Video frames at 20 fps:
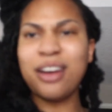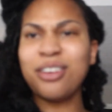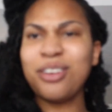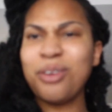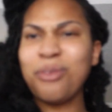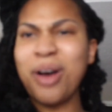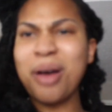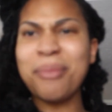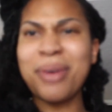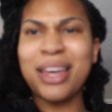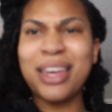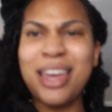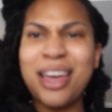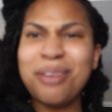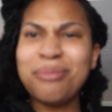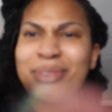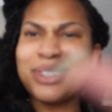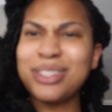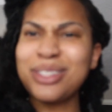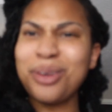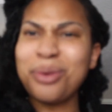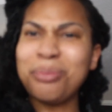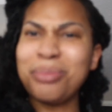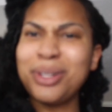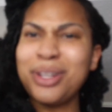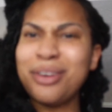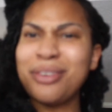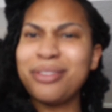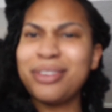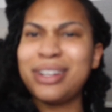I don't know why my camera's so
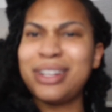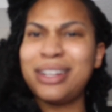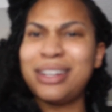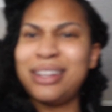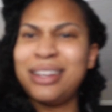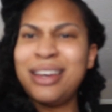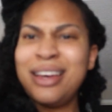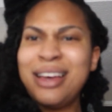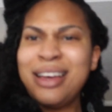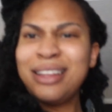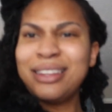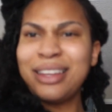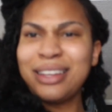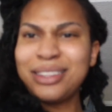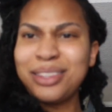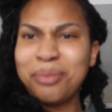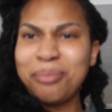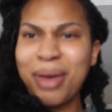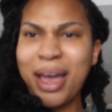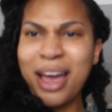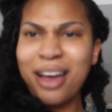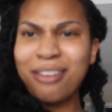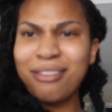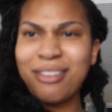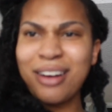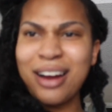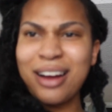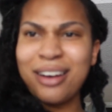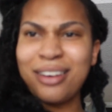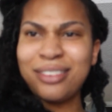blurry. Like, the
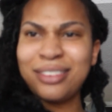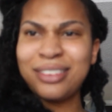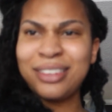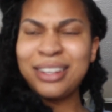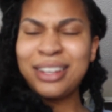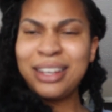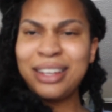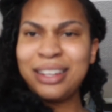background